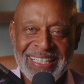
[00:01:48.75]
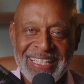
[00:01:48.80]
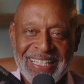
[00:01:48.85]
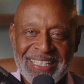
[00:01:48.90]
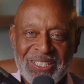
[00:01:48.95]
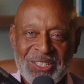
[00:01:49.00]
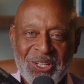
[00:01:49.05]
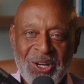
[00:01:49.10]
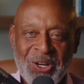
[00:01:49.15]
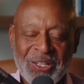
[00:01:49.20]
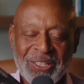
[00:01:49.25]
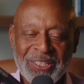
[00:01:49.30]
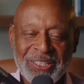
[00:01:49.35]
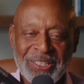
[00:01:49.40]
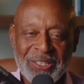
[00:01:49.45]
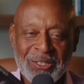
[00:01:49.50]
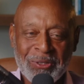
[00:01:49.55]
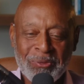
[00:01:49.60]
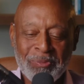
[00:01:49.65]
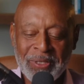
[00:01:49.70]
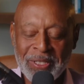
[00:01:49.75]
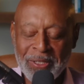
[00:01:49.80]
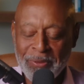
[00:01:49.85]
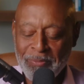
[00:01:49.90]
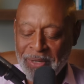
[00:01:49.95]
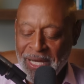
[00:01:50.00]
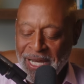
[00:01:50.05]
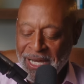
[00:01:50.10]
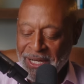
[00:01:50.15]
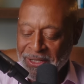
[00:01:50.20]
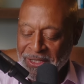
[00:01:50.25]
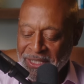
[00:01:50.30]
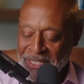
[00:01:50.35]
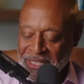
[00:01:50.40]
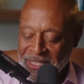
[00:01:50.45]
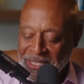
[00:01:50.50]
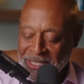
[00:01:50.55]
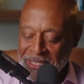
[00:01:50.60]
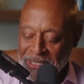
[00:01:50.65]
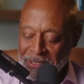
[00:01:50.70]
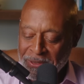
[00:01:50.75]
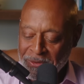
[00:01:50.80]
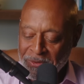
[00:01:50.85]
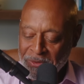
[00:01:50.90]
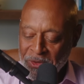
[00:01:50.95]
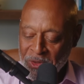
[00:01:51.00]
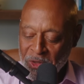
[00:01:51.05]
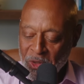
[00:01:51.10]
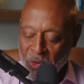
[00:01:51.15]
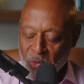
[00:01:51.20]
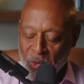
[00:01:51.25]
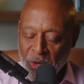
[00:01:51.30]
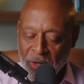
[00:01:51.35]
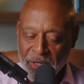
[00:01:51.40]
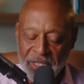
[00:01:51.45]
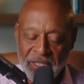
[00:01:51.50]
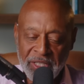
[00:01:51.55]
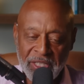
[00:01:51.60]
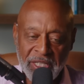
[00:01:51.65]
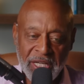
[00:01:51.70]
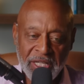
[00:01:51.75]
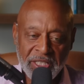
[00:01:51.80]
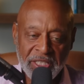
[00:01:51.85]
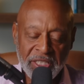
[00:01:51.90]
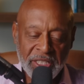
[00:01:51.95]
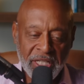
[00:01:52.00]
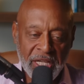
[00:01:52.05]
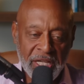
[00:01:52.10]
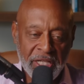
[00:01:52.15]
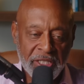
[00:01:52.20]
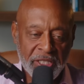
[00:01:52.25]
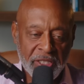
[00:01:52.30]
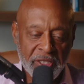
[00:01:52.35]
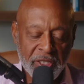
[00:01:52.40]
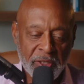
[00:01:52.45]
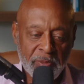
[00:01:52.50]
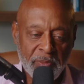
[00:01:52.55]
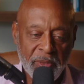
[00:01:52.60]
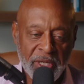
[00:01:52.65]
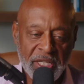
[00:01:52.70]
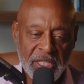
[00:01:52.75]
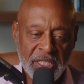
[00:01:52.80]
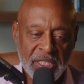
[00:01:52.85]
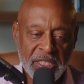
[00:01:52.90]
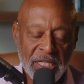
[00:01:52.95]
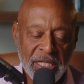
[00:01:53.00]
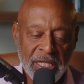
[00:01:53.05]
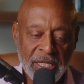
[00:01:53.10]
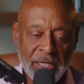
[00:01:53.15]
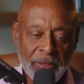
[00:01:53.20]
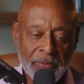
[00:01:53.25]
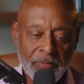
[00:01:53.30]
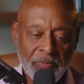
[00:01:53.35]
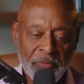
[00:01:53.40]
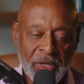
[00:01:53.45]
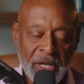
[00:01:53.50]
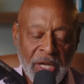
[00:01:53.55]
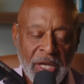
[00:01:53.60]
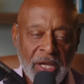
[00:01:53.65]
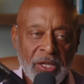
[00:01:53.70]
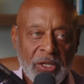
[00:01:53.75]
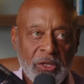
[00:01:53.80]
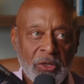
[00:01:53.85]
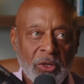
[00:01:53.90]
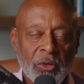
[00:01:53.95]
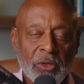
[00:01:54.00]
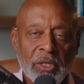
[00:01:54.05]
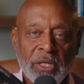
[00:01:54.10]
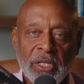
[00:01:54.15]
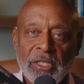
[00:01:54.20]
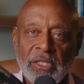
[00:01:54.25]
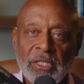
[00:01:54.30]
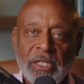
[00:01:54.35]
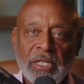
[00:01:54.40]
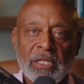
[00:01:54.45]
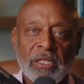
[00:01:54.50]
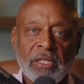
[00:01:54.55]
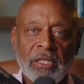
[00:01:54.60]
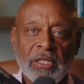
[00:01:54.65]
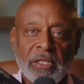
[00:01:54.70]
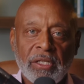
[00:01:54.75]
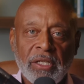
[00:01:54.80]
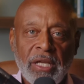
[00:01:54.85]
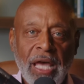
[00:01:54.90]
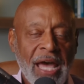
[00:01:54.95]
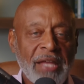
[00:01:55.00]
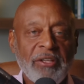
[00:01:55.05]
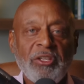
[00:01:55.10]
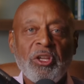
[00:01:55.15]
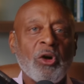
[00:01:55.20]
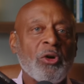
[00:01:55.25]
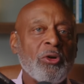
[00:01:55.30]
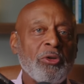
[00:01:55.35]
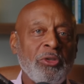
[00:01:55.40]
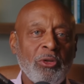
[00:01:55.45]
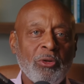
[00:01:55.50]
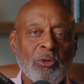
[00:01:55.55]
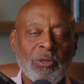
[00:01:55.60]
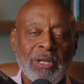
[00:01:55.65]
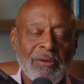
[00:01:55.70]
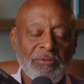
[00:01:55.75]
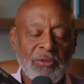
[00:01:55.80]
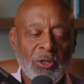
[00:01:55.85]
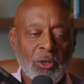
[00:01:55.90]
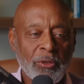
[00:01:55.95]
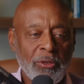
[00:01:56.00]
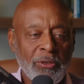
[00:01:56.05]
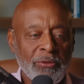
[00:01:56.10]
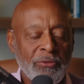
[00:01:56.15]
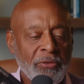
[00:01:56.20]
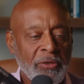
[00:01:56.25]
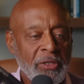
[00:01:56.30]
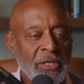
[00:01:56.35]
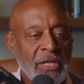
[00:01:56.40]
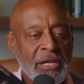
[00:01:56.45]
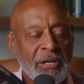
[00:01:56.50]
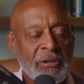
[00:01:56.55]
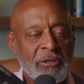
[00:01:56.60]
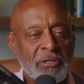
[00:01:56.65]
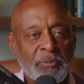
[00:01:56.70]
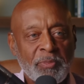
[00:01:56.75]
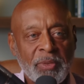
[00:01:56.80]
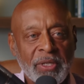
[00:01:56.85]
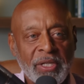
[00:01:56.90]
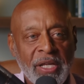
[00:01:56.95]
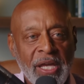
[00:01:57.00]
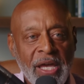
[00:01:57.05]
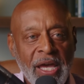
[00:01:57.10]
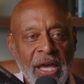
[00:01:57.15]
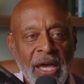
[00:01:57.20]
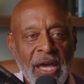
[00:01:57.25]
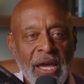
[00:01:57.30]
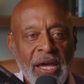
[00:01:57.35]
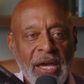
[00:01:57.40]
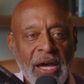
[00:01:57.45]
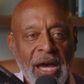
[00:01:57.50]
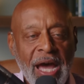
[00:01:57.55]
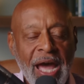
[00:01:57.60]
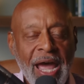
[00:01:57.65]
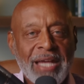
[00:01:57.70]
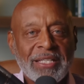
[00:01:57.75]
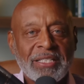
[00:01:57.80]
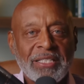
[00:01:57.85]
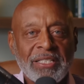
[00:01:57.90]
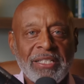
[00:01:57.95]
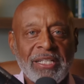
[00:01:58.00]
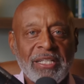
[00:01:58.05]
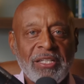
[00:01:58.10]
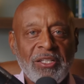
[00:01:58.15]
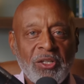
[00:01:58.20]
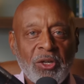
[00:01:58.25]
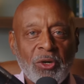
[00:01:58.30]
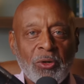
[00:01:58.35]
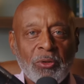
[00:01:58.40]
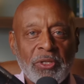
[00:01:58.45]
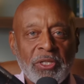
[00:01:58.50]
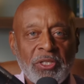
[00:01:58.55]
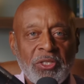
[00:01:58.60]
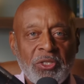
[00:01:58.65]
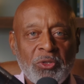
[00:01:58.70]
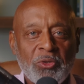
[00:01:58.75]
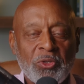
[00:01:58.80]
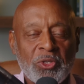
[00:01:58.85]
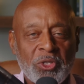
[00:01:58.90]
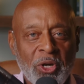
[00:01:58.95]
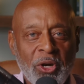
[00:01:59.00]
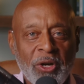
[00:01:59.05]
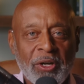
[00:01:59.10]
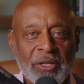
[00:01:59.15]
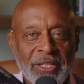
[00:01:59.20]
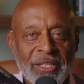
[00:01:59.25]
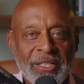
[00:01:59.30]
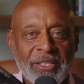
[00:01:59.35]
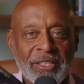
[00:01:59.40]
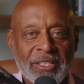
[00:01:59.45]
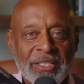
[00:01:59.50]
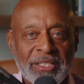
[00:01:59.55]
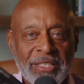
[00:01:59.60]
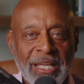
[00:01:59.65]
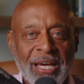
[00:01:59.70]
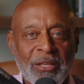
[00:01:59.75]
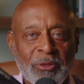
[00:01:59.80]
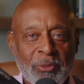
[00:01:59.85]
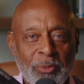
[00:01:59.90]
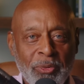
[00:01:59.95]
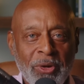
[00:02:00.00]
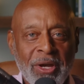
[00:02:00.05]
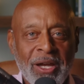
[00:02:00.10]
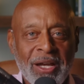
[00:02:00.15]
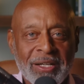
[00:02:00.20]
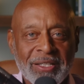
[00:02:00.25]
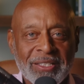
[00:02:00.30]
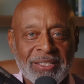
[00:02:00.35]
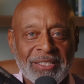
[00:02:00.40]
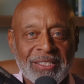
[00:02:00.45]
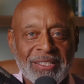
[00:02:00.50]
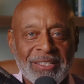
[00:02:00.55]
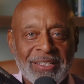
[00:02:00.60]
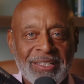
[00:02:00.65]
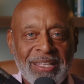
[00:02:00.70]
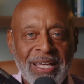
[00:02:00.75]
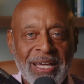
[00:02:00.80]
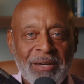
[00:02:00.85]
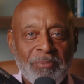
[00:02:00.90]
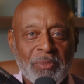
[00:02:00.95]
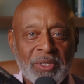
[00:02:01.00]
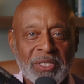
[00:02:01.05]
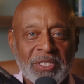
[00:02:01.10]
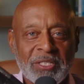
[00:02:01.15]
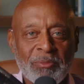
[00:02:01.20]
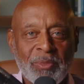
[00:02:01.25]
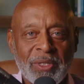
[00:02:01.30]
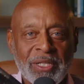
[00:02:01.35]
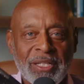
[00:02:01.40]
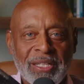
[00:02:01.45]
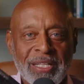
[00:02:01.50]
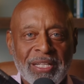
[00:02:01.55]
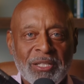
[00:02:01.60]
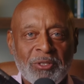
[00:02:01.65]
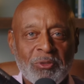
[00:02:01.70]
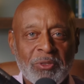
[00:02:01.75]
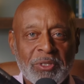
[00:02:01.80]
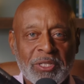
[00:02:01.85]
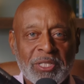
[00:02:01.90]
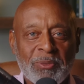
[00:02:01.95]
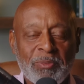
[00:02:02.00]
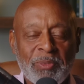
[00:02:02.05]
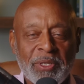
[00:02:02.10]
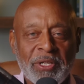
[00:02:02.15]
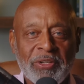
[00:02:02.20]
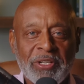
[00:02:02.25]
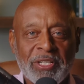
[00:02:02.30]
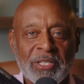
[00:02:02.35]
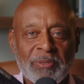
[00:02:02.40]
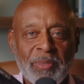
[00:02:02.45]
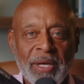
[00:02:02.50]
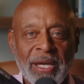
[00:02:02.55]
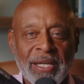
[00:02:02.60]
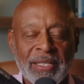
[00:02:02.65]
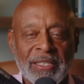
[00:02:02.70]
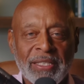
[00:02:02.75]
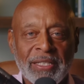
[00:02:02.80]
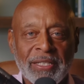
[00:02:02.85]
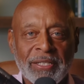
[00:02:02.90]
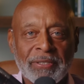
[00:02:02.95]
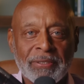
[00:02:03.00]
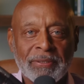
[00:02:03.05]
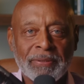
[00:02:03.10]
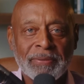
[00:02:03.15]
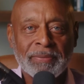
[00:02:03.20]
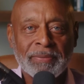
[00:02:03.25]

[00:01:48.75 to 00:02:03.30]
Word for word: Let's talk a little bit about uh, your work in the education space. Um, you know, and, and, uh, I know you and I've known you for years, but I actually didn't know that you taught in the South Bronx. That must have been an interesting experience back then.